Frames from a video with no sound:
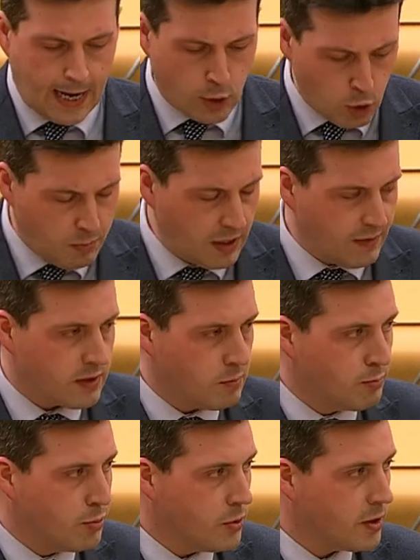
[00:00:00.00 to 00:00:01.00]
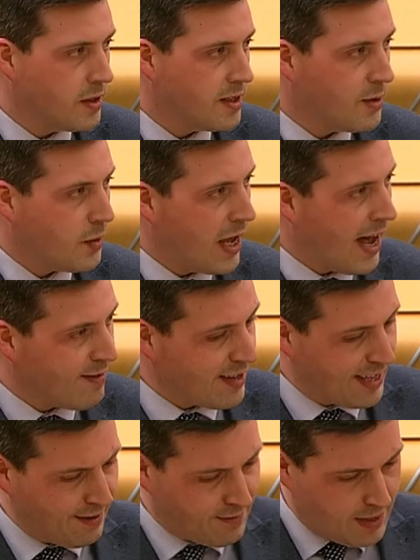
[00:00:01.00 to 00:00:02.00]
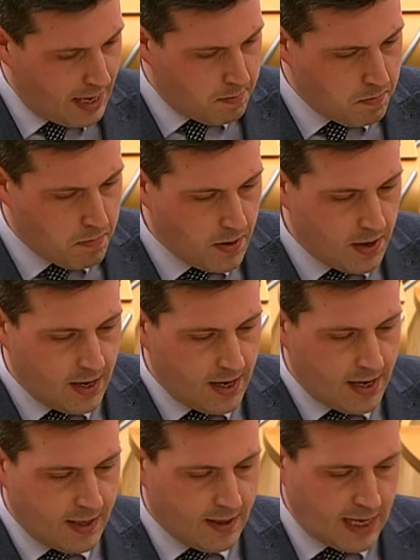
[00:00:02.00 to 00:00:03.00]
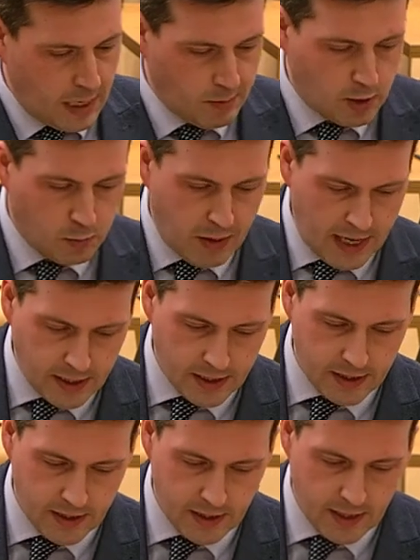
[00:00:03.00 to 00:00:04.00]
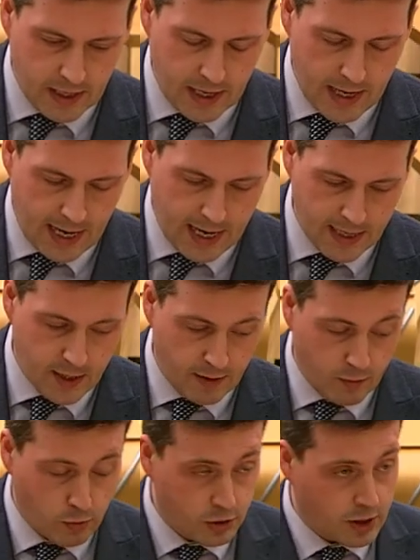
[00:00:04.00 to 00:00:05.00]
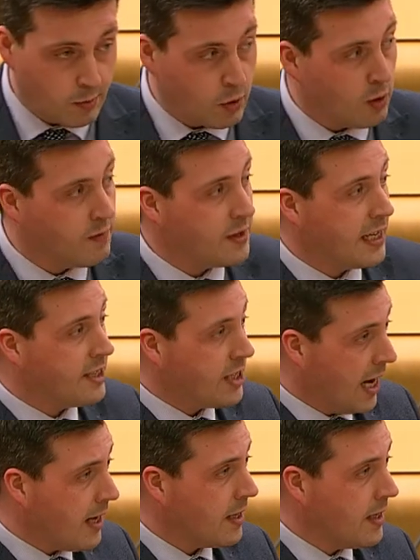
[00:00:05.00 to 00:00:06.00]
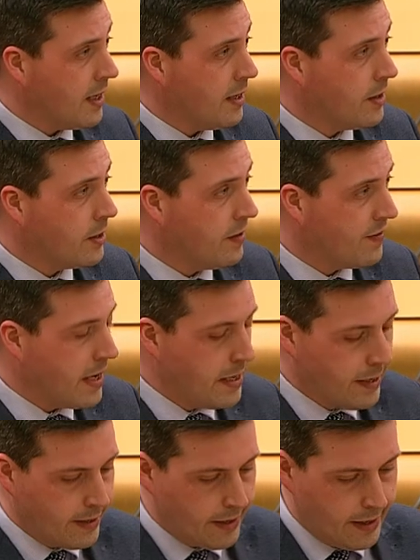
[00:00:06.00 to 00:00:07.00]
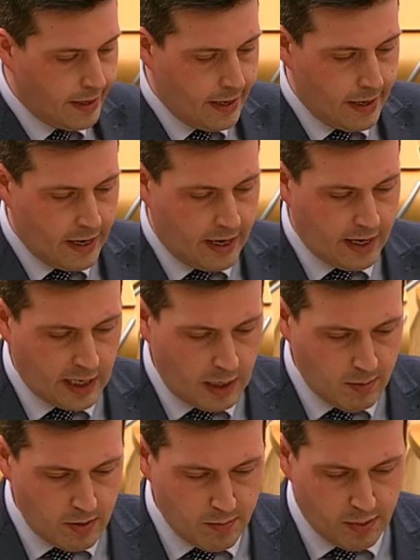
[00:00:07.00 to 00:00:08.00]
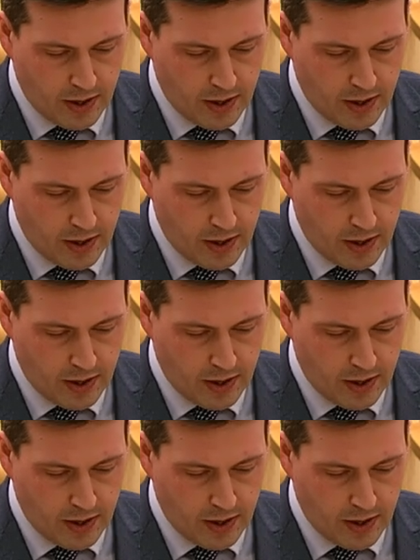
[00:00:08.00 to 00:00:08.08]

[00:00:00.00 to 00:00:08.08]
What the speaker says: I do believe it's important that we have to give them the time and space and, of course, some confidentiality to find an agreement.